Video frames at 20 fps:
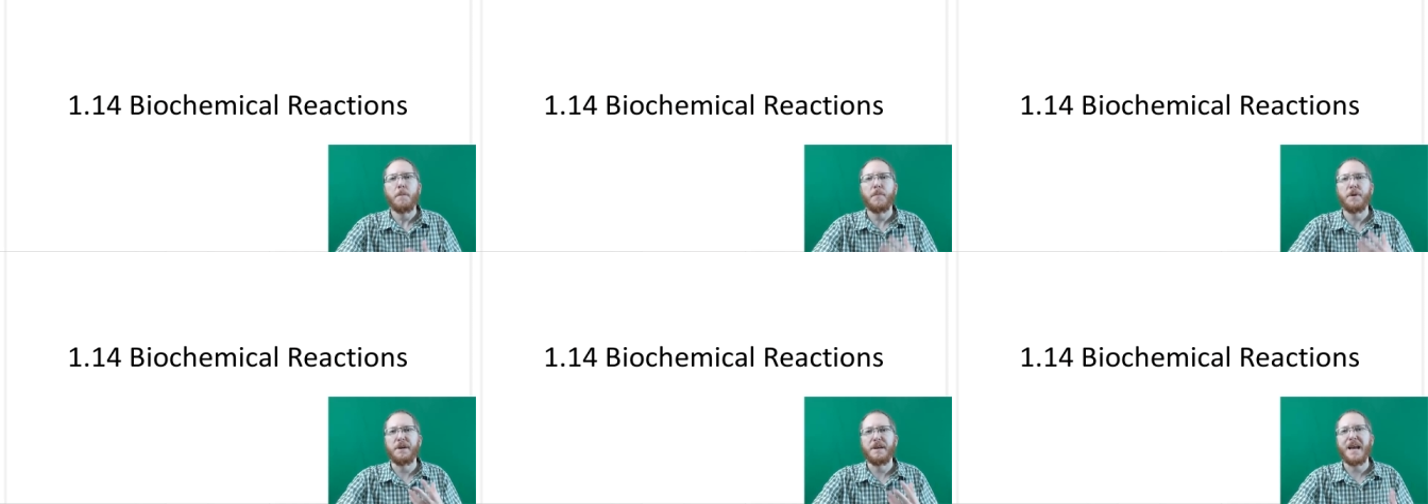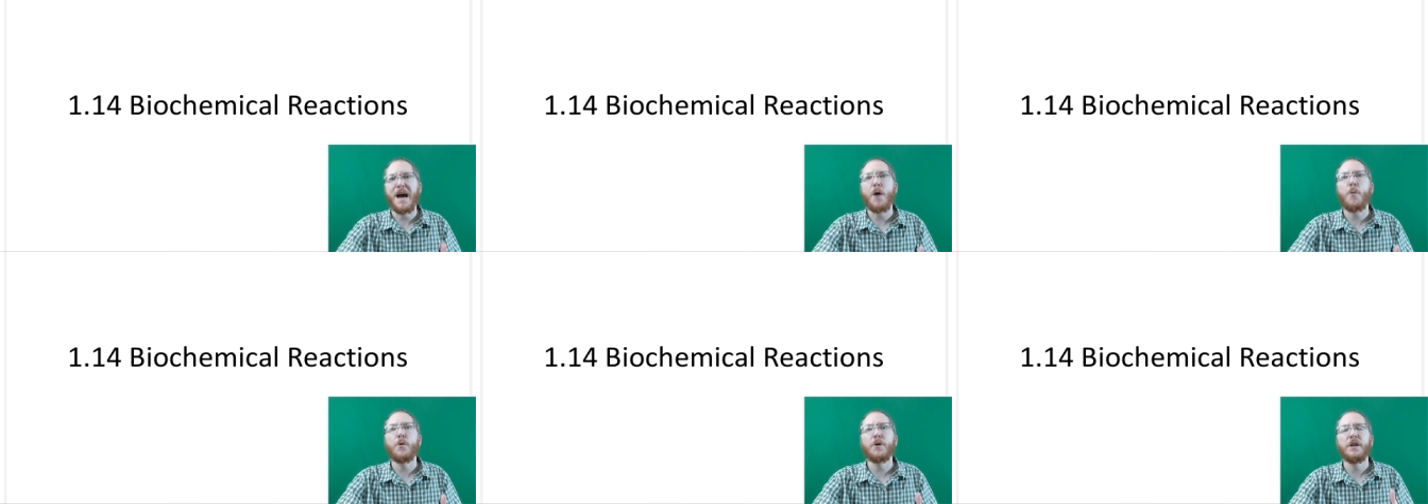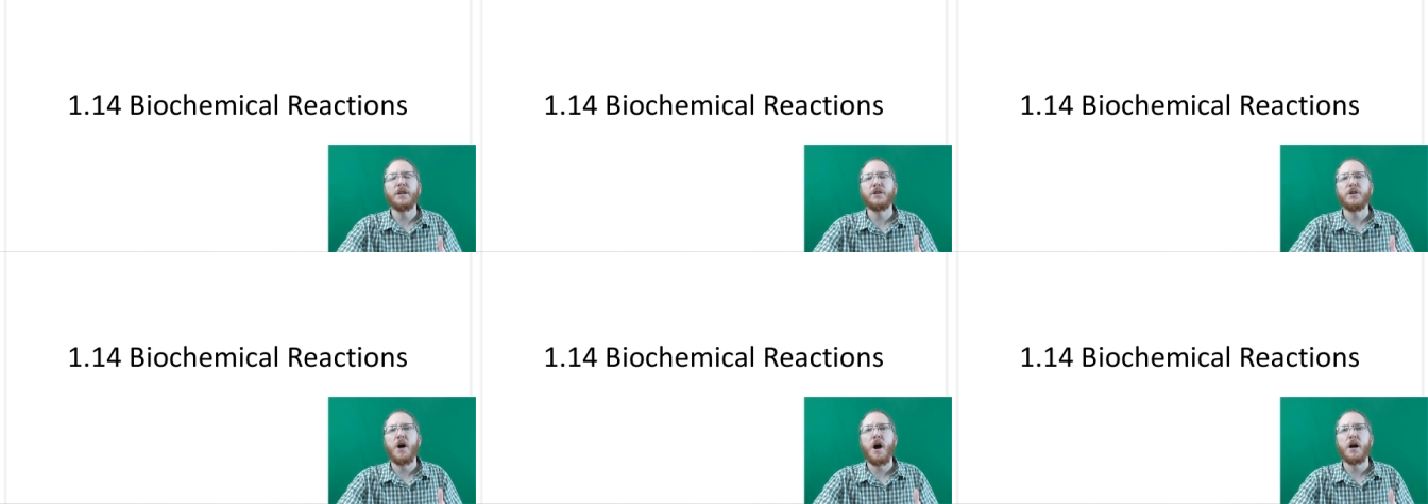but now we're
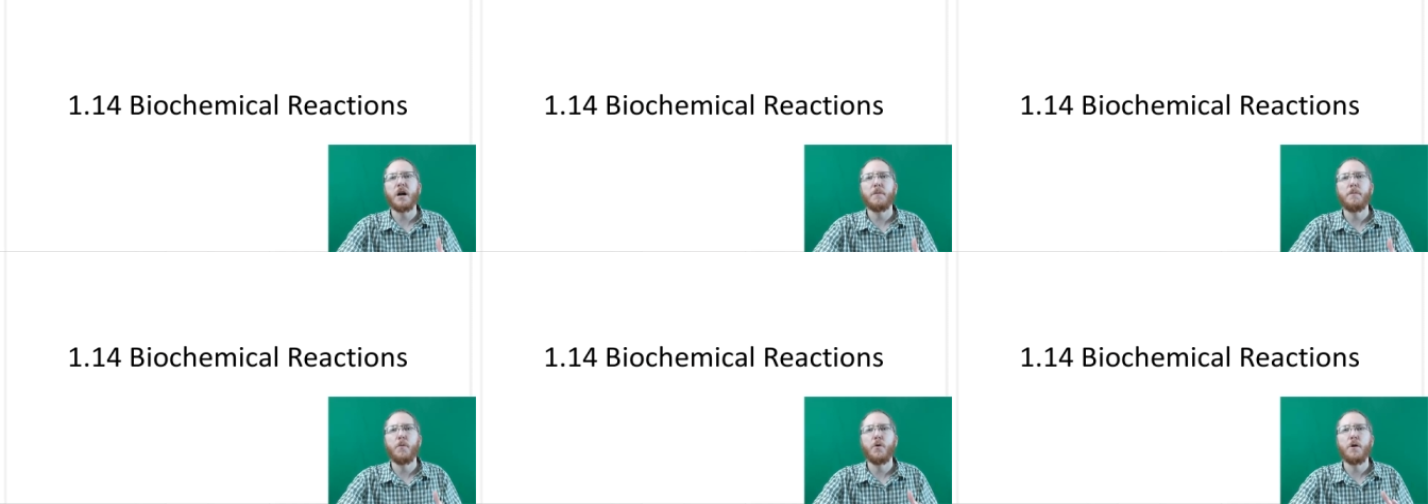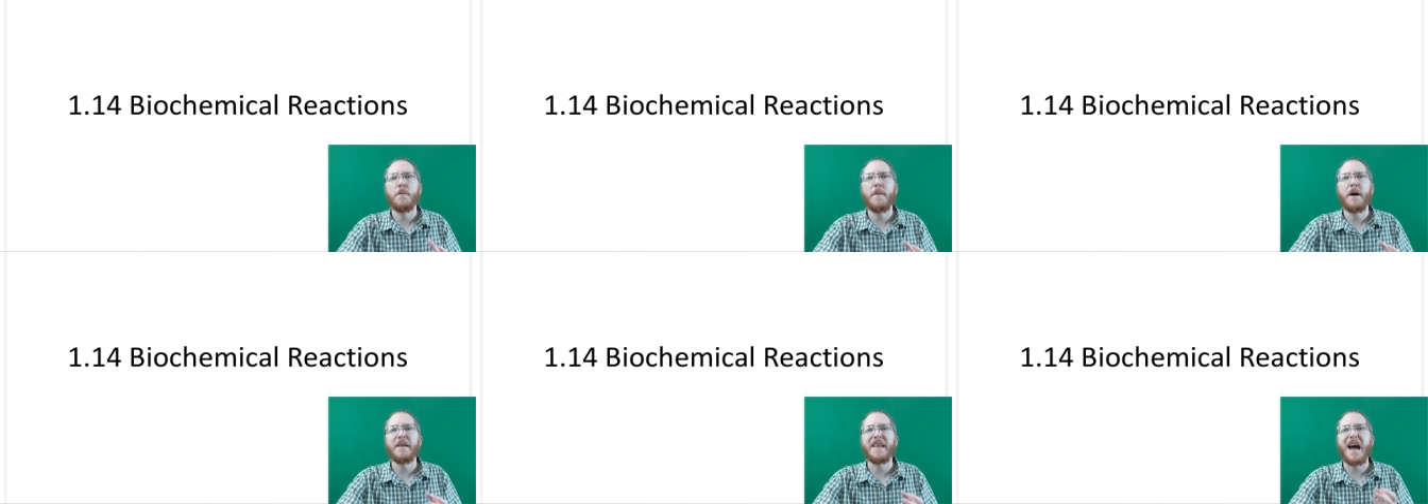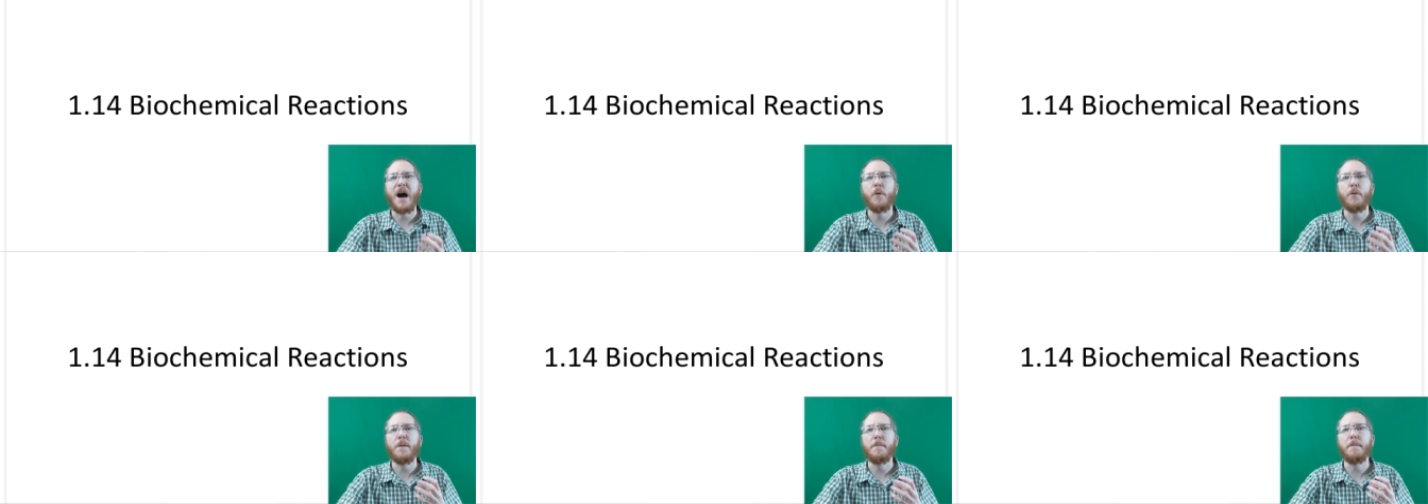going to talk more about
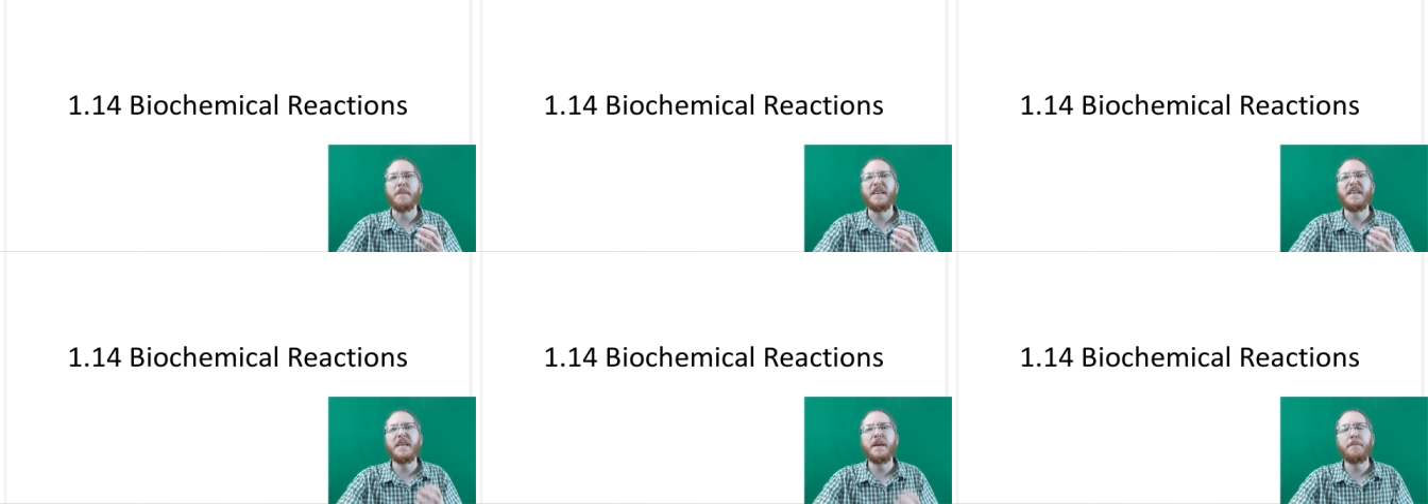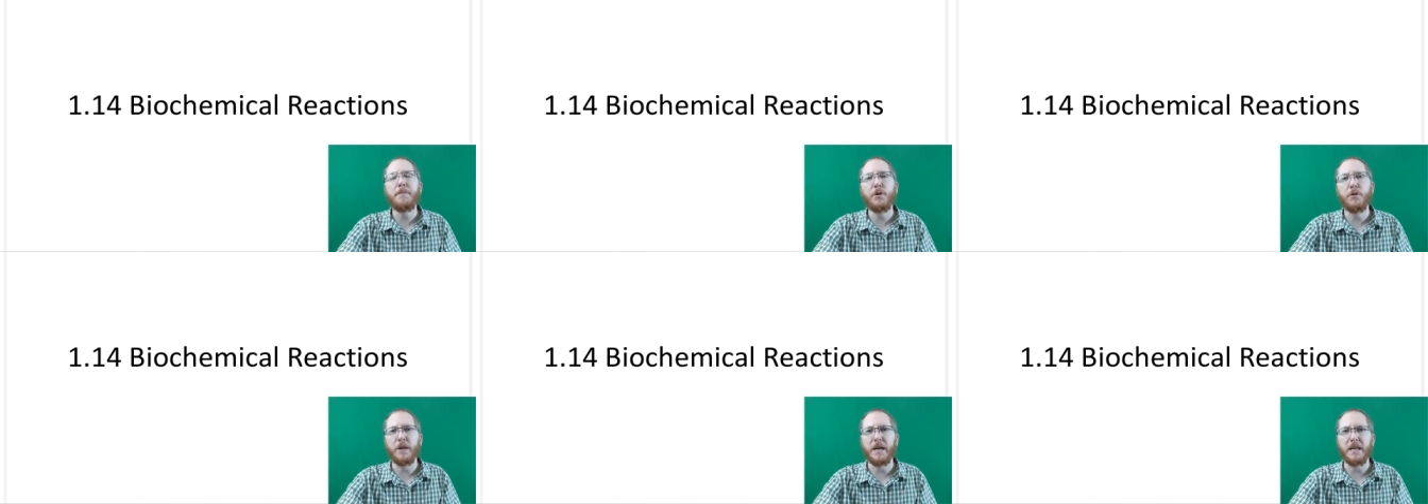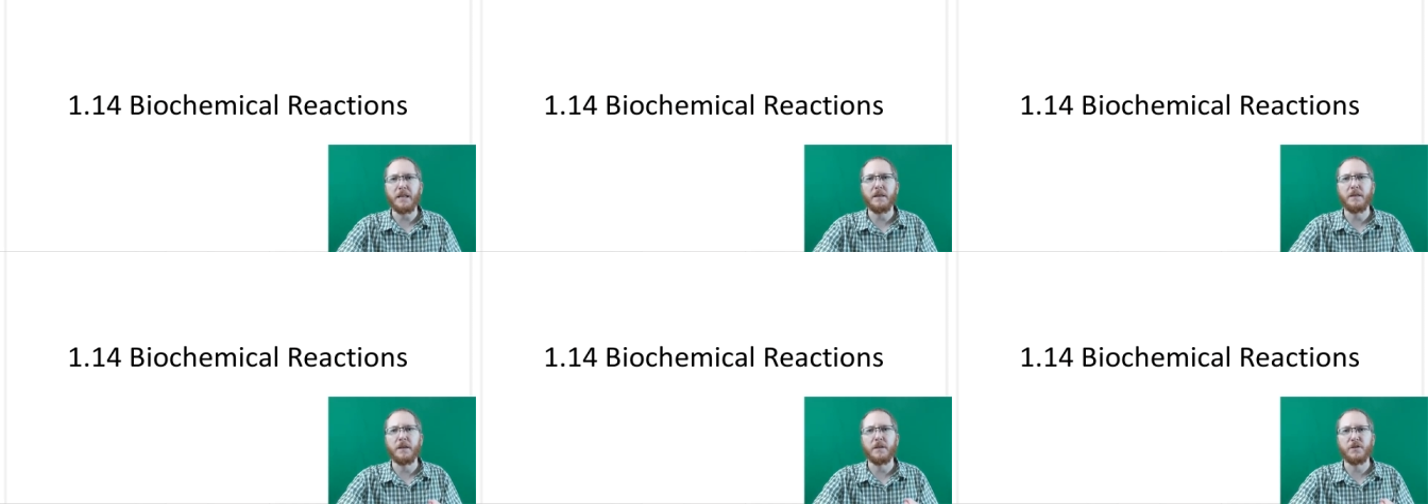how we
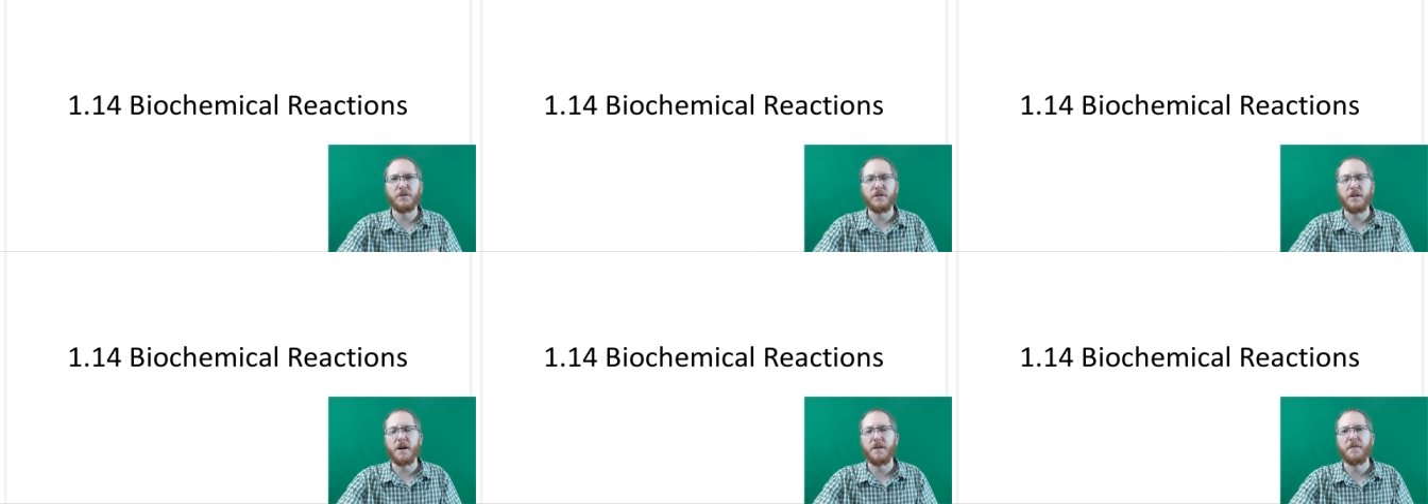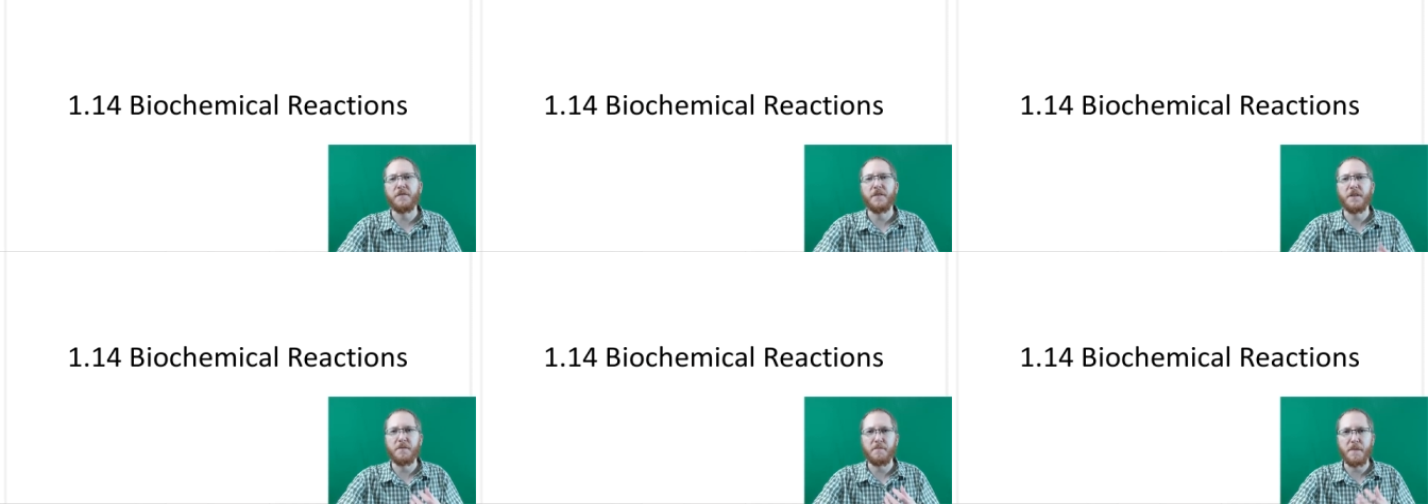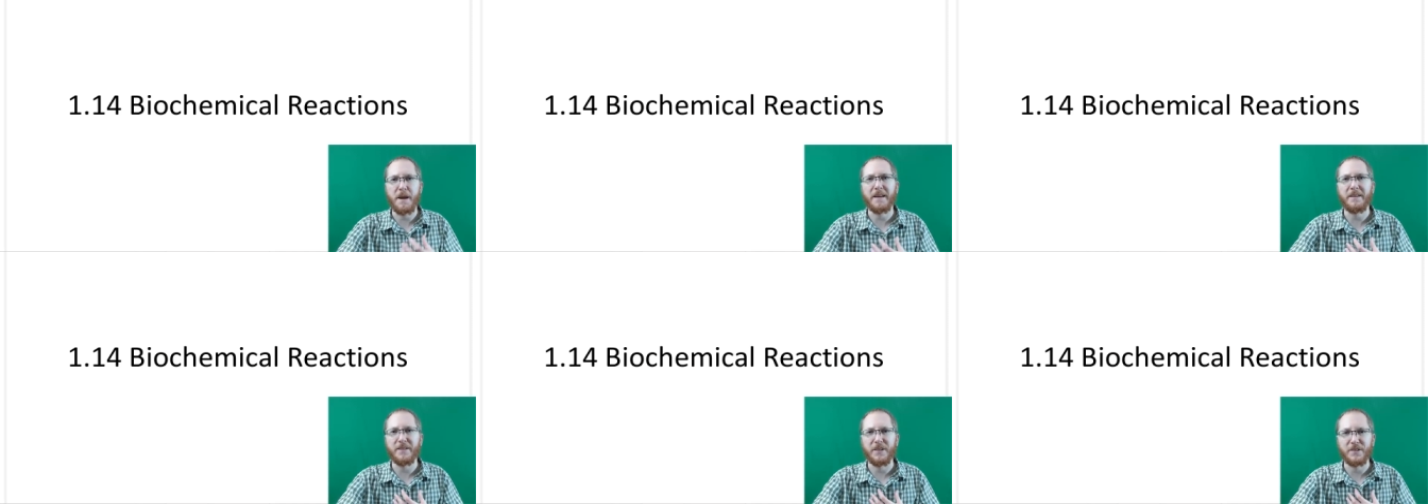manipulate the stuff that
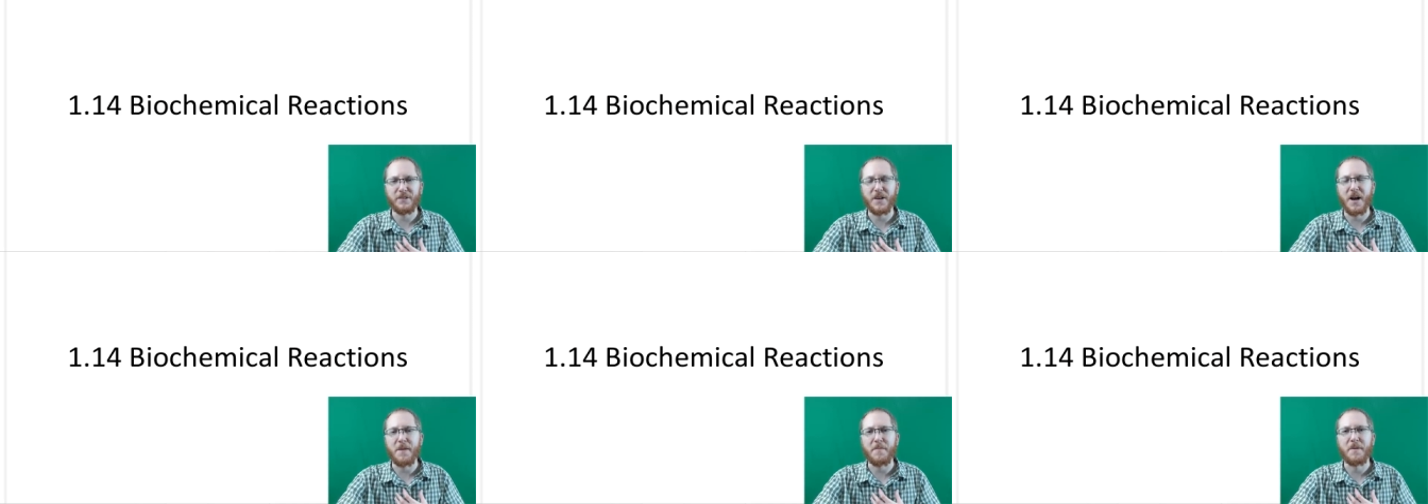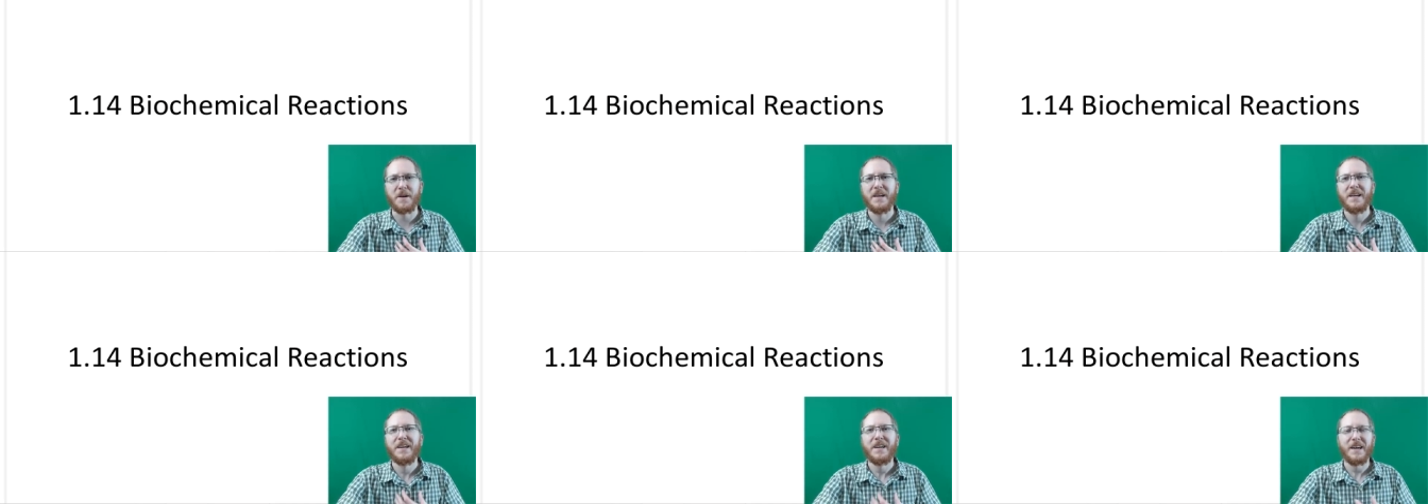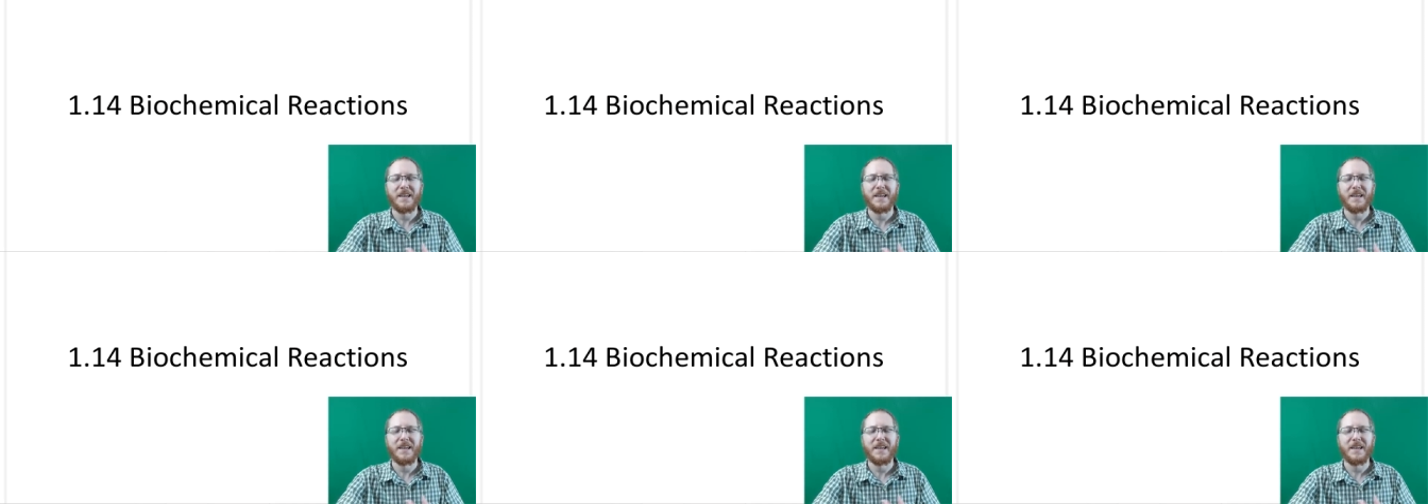makes us up.